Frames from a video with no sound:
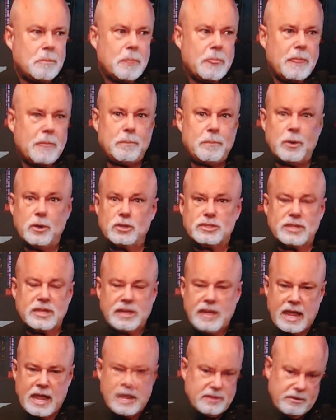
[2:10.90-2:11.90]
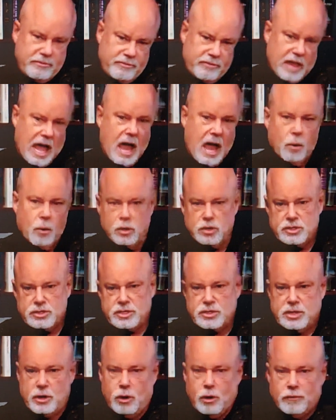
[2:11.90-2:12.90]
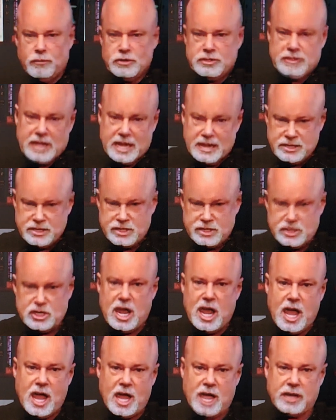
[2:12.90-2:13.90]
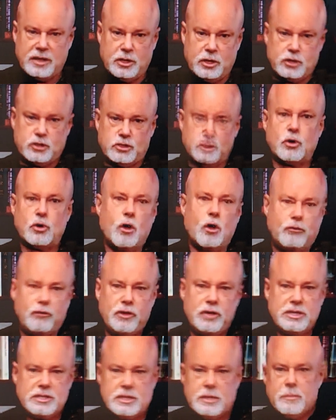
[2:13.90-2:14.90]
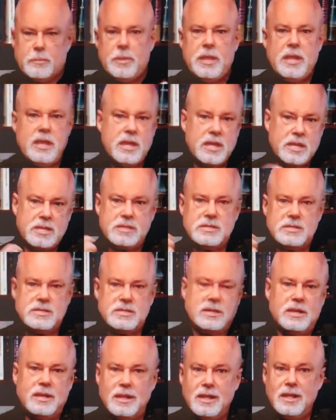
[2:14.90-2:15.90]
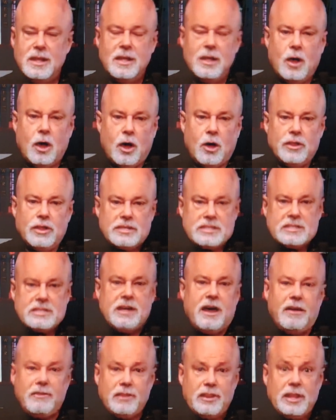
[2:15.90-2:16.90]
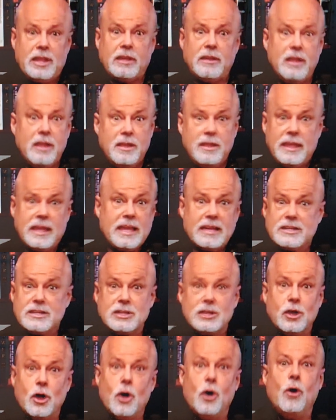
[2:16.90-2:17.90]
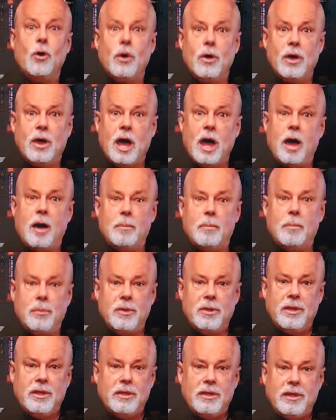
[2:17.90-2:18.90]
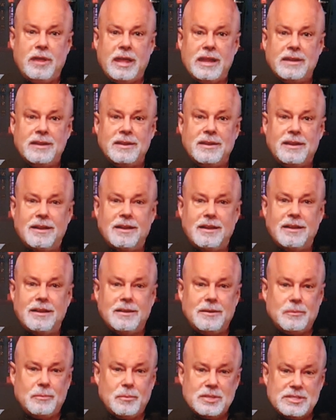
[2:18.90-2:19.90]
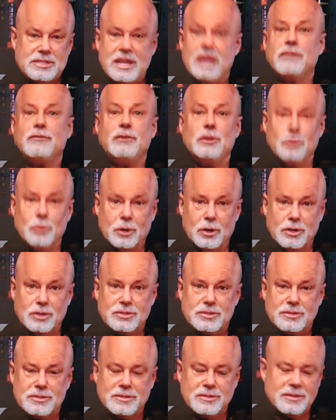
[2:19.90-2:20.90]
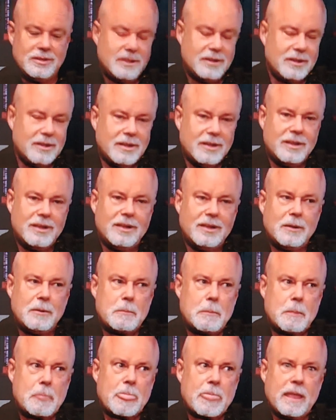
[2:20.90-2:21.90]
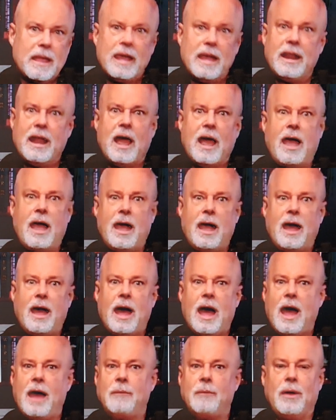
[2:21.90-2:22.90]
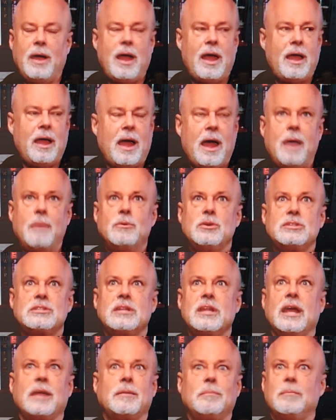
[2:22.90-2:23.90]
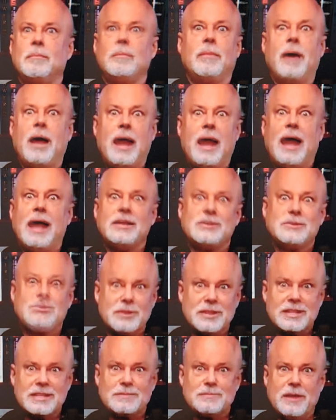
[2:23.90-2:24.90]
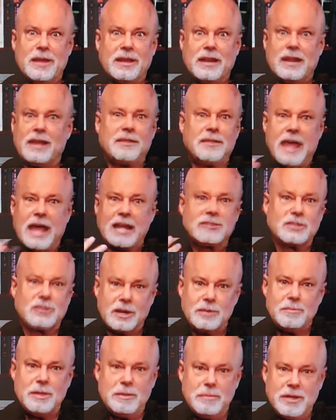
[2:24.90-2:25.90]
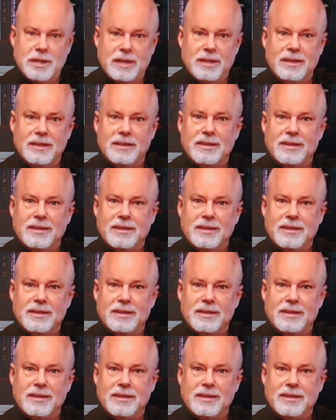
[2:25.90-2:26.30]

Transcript: The person had their flowers and their oversized check and their trophies and the pins and all the stuff, and they get to go up and say a few words. And I was like, my eyes were this big, like that's going to be me.